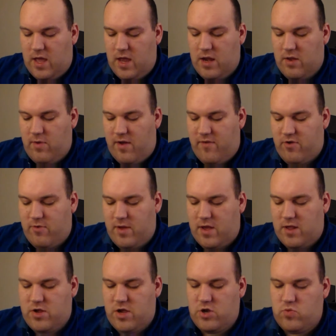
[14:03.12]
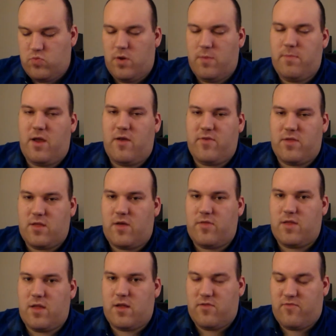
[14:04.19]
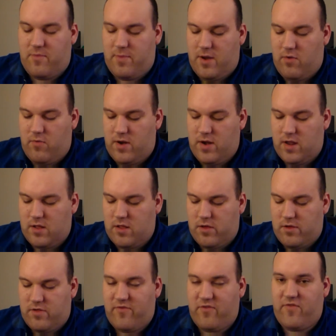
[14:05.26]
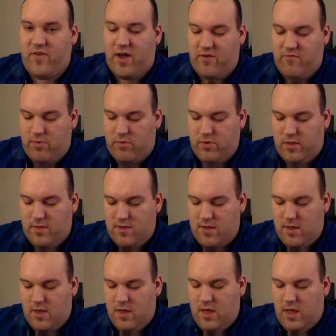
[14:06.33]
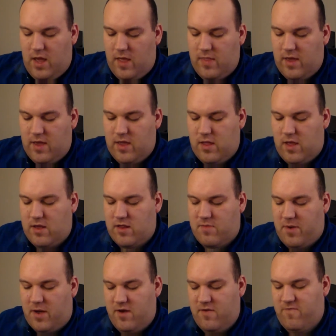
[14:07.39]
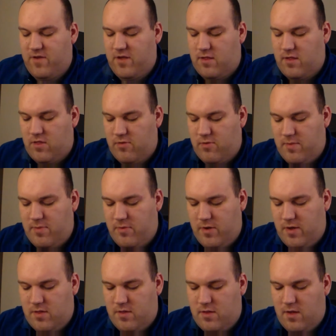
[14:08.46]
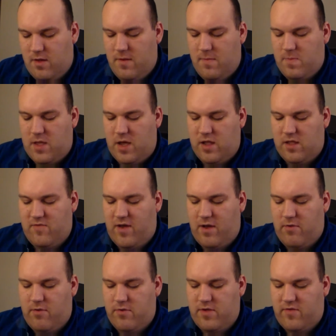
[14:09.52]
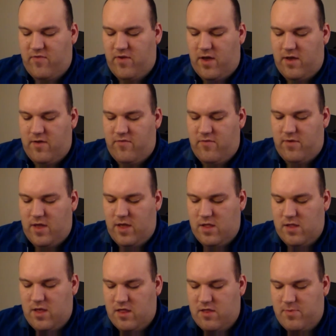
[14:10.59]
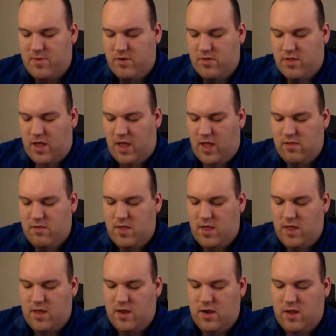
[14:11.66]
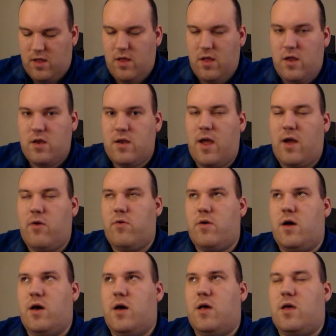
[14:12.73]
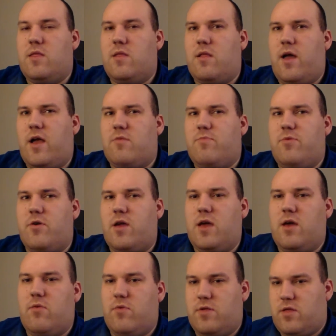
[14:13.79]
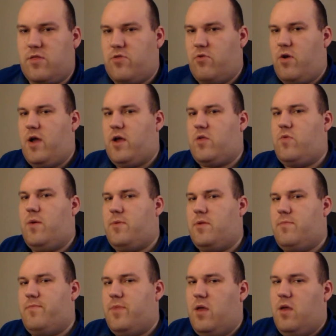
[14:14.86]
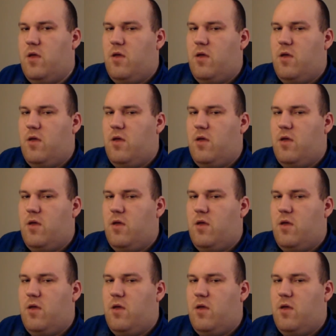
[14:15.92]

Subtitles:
Any Ravener may exchange 1 pair of its Siphon Talons for a pair of Rending Claws for 5 points. And they can take Spine Fists at 3 points, Devourers at 5, and Death Spitters at 10. Now, in the last book, it was a Thorax weapon,